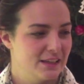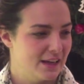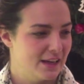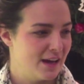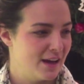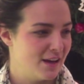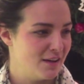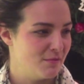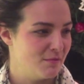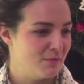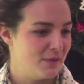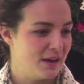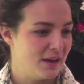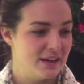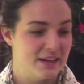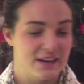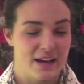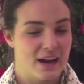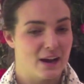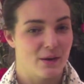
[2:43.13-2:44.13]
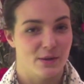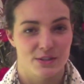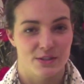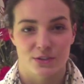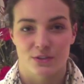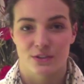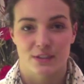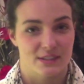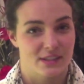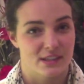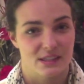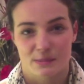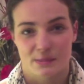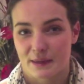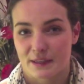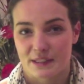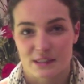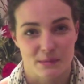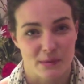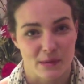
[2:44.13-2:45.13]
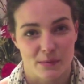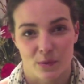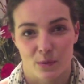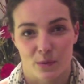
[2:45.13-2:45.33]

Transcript: and now I don't need to explain to people